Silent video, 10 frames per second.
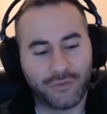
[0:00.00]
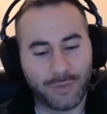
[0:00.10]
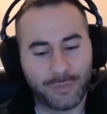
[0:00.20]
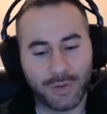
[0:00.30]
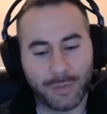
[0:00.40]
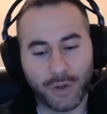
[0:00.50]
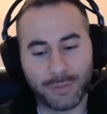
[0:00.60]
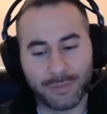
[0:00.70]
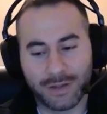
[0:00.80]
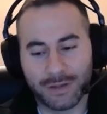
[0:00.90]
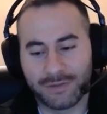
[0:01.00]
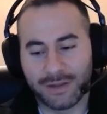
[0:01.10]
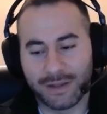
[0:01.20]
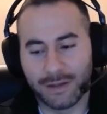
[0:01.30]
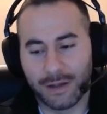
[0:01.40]
drop you a bomb, and I'll
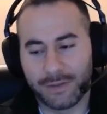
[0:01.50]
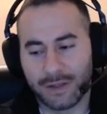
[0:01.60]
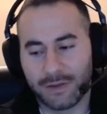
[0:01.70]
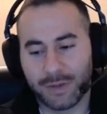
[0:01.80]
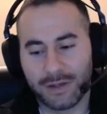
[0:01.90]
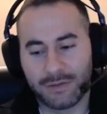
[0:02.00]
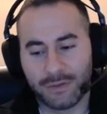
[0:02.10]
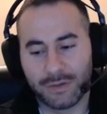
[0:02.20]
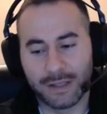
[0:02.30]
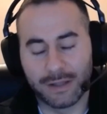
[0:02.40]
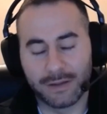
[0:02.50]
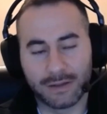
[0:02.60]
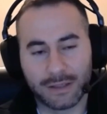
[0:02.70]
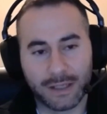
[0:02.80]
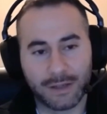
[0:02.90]
say I think it's better doing that
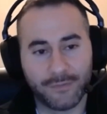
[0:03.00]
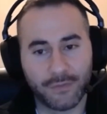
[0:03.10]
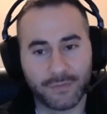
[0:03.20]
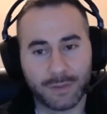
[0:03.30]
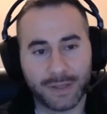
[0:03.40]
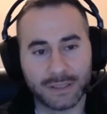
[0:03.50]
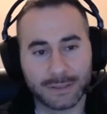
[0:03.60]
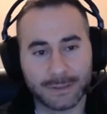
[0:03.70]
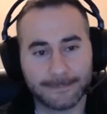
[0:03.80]
than getting involved in a pension.